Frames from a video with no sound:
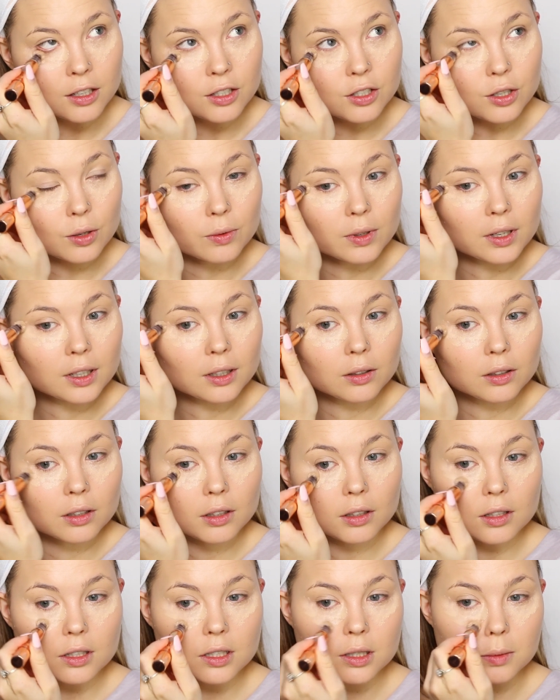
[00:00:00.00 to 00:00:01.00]
Don't like
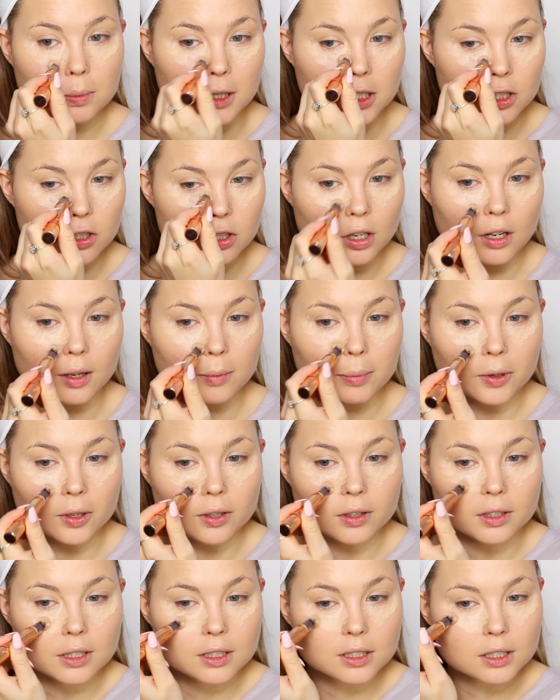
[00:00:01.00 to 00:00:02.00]
the sponge top
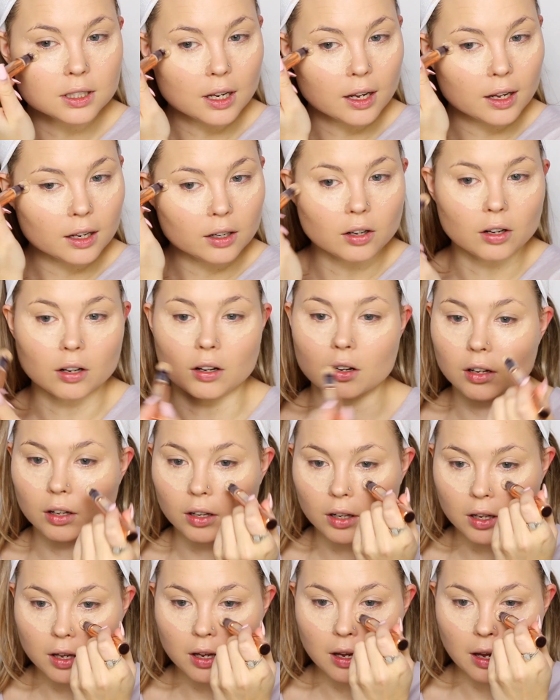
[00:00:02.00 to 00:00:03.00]
on this at
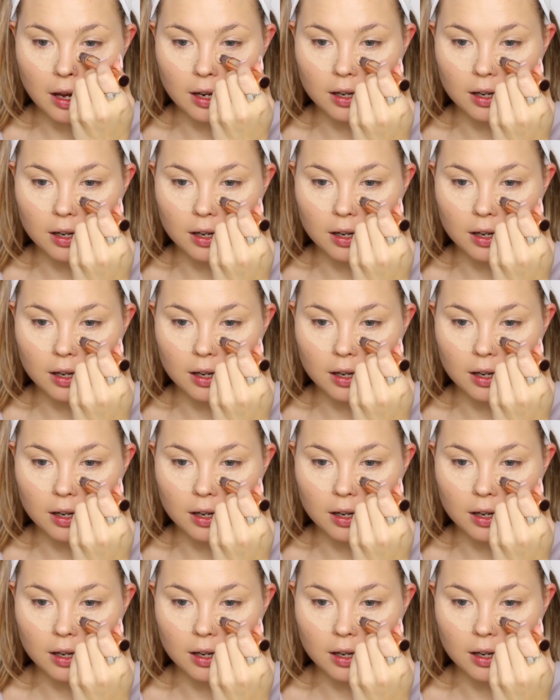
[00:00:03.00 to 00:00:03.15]
all.